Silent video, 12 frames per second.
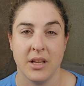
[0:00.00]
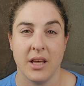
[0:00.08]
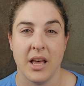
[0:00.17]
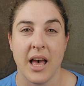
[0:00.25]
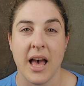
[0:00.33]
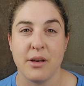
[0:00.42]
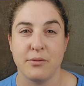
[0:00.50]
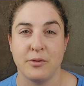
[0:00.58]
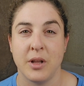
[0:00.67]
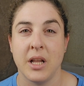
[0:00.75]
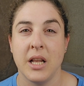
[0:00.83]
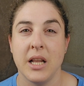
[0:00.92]
have
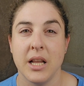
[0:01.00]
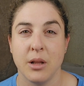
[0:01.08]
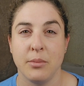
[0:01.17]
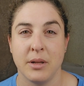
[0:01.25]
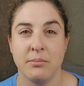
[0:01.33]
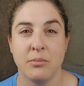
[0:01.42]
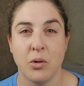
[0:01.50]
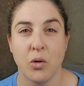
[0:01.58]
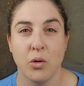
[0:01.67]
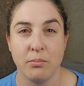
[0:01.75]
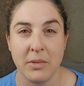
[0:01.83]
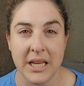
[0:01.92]
a little bit more
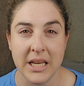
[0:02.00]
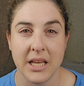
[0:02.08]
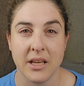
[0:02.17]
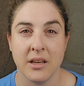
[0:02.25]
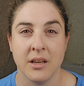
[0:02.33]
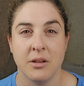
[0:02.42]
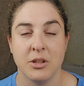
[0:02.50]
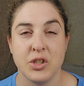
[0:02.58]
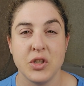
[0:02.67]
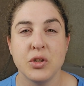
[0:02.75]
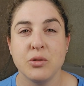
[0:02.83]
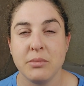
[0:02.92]
meaning,
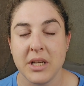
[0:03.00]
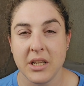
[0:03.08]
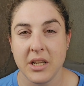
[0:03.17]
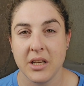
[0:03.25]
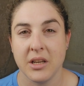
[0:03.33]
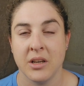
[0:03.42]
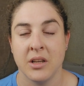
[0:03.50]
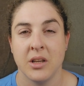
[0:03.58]
dual meaning,